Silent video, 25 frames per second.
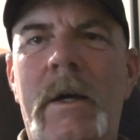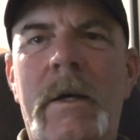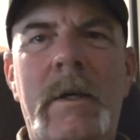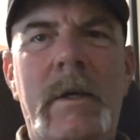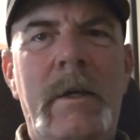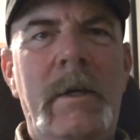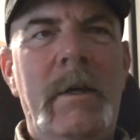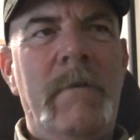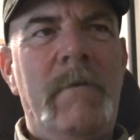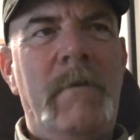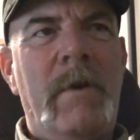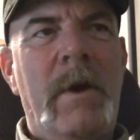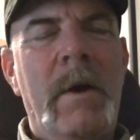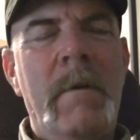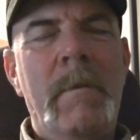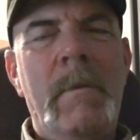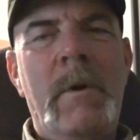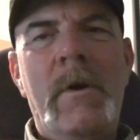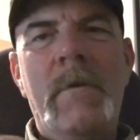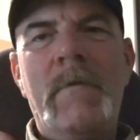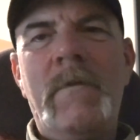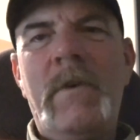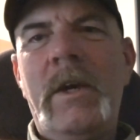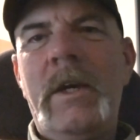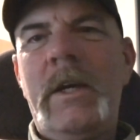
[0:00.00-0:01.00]
If I'm
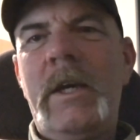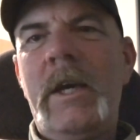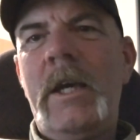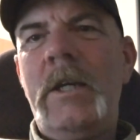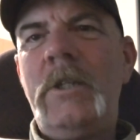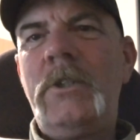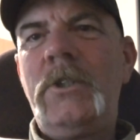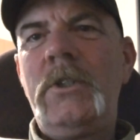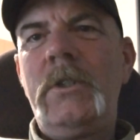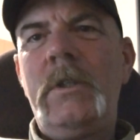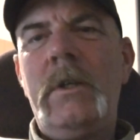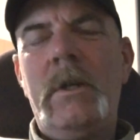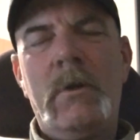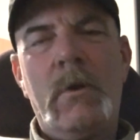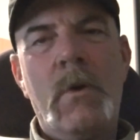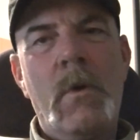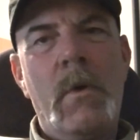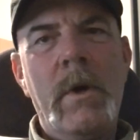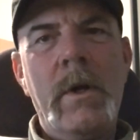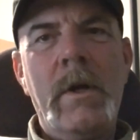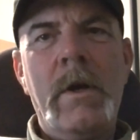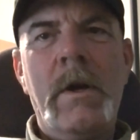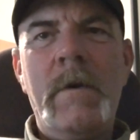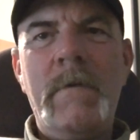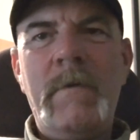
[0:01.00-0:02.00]
on vacation,
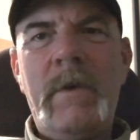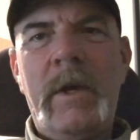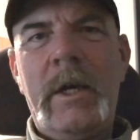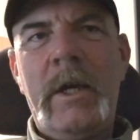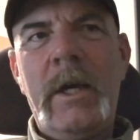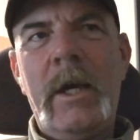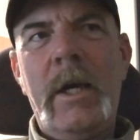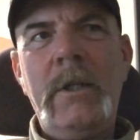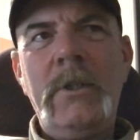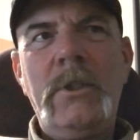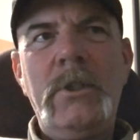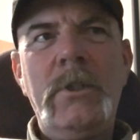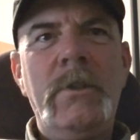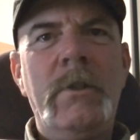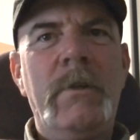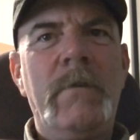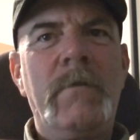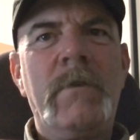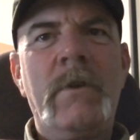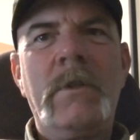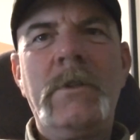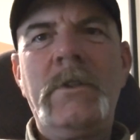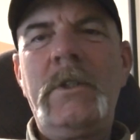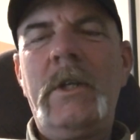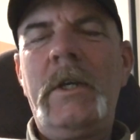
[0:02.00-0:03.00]
going on vacation, the
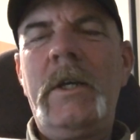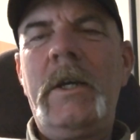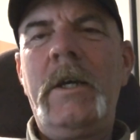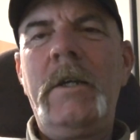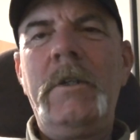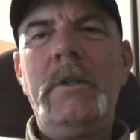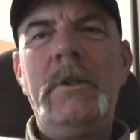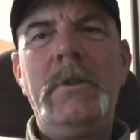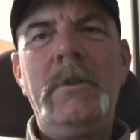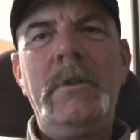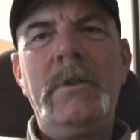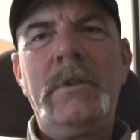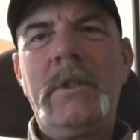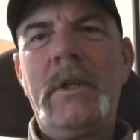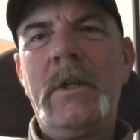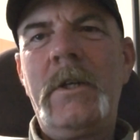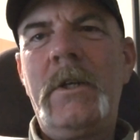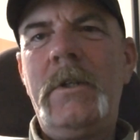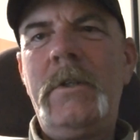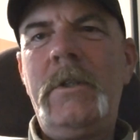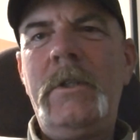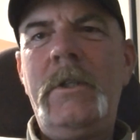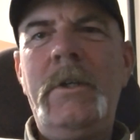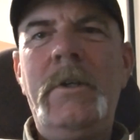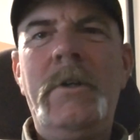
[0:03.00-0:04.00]
first thing I do is get
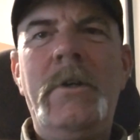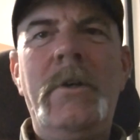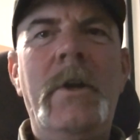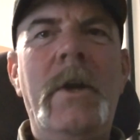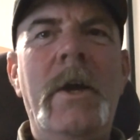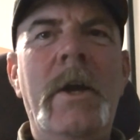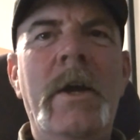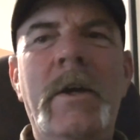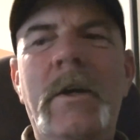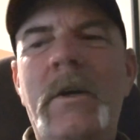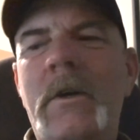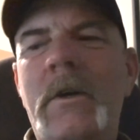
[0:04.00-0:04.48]
on the internet and